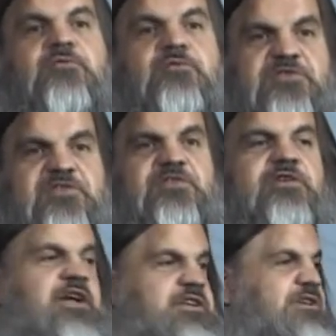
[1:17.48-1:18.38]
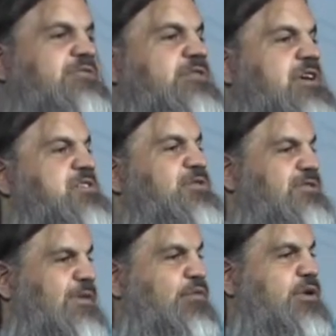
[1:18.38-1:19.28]
which is a good idea for us in
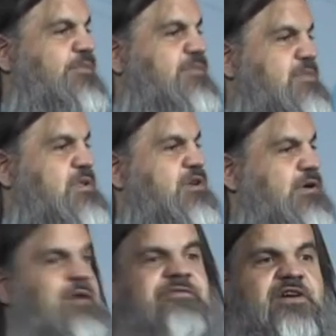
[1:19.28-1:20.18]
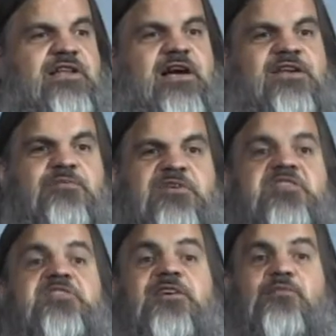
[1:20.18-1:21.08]
November. So I'm very glad to be in
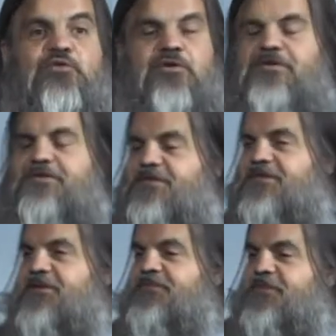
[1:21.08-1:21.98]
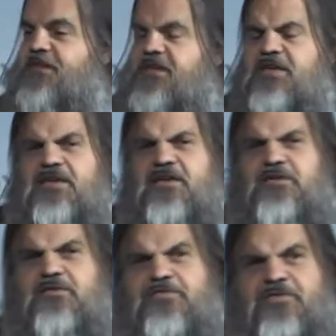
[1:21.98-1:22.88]
Singapore, indeed.
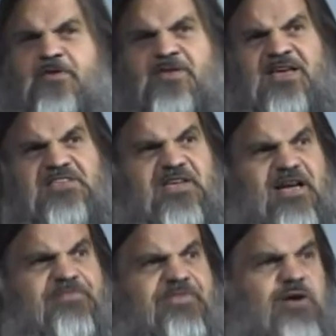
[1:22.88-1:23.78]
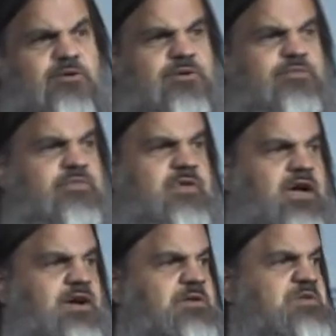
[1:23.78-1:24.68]
For the next half hour,
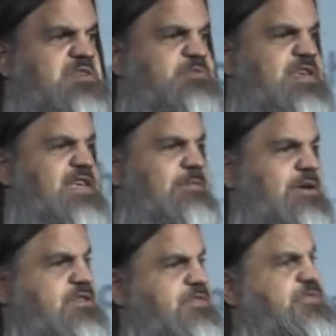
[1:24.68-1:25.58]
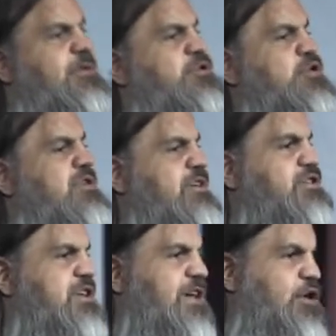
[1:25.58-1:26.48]
I'm going to be speaking about the future of
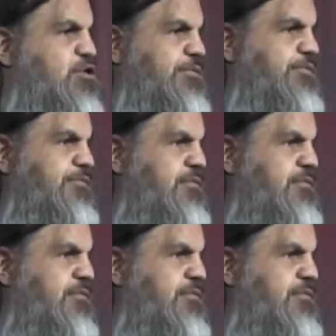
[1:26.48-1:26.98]
education.